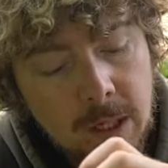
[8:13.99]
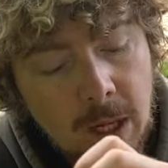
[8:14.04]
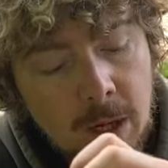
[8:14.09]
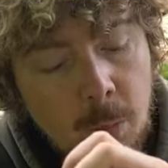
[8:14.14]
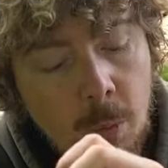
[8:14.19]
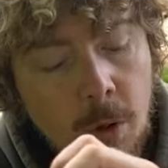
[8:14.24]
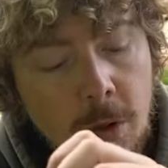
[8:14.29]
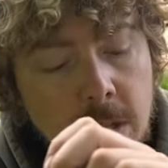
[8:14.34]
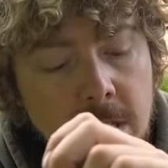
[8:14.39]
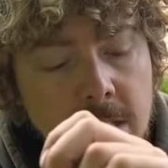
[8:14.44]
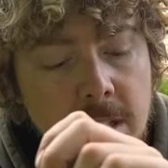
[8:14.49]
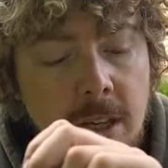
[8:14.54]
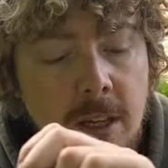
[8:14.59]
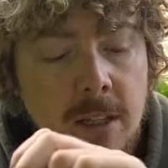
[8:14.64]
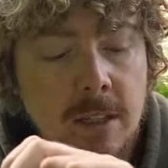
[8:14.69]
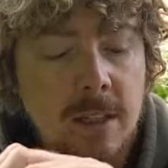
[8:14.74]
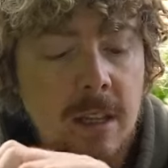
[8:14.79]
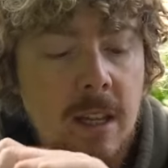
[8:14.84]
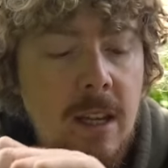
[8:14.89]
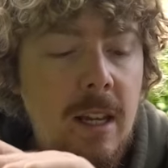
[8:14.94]
And what this
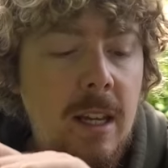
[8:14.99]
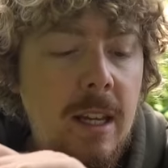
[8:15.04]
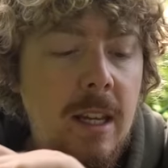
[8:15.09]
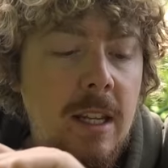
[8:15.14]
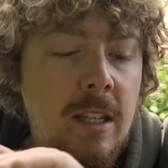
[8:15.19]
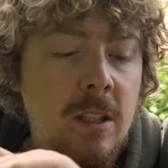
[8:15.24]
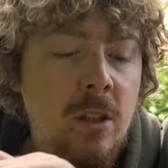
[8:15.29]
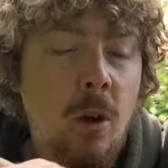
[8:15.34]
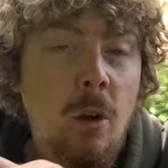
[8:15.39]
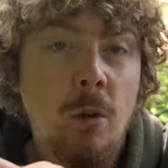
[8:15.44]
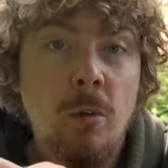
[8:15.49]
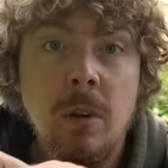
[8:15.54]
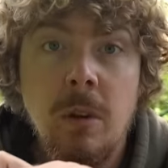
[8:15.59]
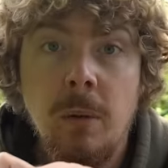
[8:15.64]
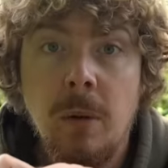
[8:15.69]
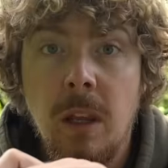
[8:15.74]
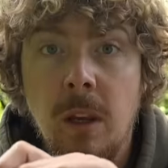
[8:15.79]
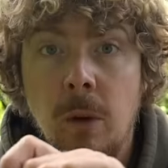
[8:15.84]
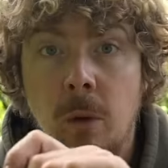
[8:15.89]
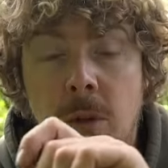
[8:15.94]
does is not only
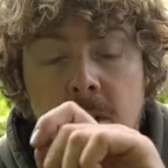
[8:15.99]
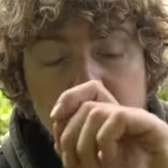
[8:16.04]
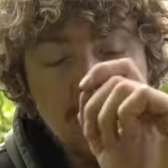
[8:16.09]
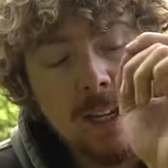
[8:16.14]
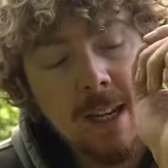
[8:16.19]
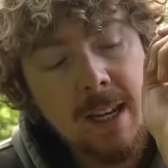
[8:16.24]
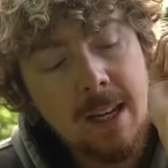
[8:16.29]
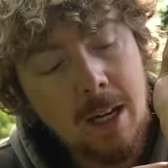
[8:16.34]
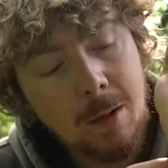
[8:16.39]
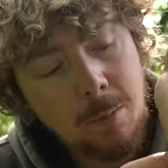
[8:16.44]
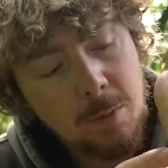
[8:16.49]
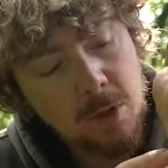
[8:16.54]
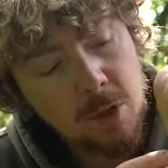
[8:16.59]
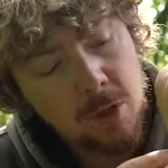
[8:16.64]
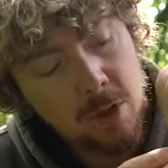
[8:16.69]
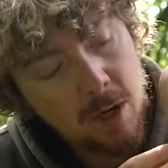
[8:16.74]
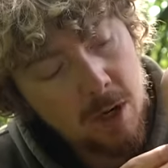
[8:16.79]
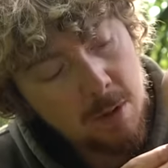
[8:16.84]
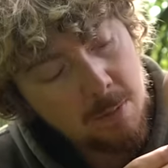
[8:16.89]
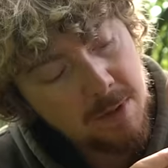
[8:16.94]
you can sync it up to
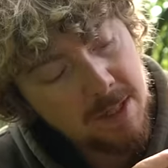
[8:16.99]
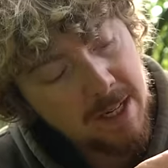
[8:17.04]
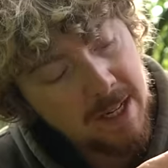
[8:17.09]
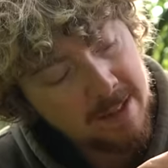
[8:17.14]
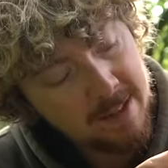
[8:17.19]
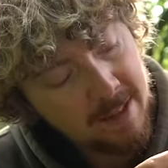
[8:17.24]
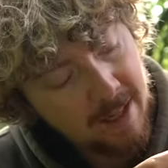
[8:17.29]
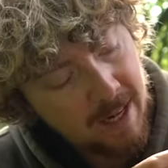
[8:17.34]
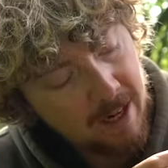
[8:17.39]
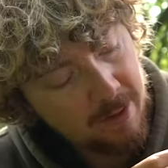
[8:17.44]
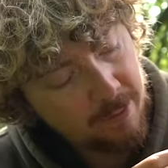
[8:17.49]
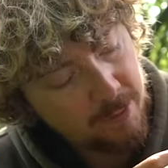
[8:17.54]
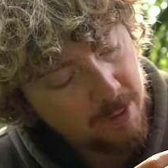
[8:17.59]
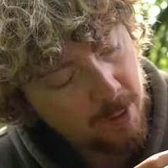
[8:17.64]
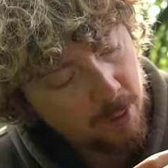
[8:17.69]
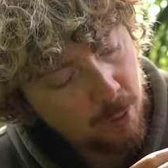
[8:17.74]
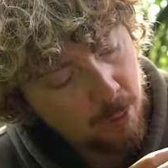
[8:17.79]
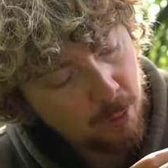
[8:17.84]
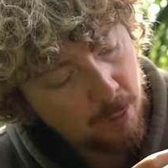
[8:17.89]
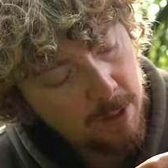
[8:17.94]
your alarms, as I have
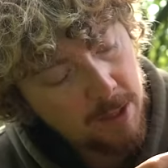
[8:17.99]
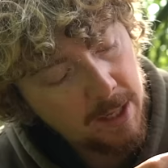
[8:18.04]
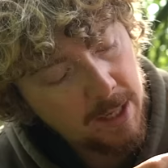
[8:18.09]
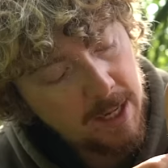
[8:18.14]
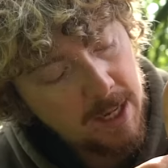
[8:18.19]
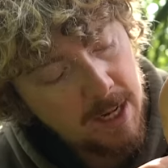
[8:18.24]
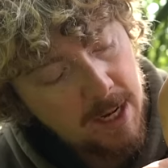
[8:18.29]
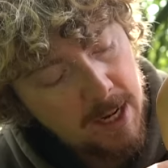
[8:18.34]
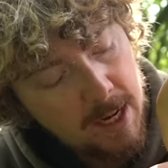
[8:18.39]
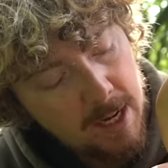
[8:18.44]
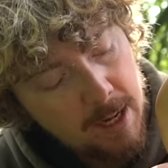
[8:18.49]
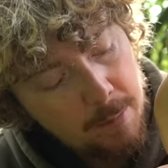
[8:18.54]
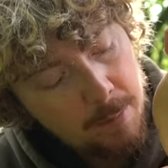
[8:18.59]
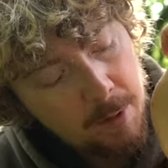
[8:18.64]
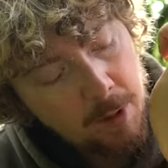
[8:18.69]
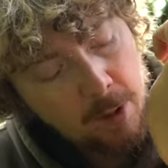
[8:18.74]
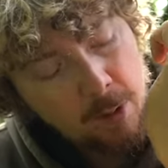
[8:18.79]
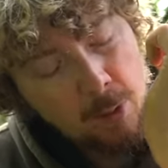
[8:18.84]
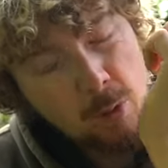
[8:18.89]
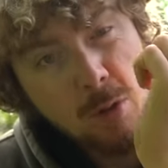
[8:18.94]
done already,
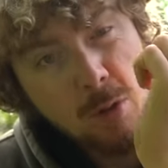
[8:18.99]
but you can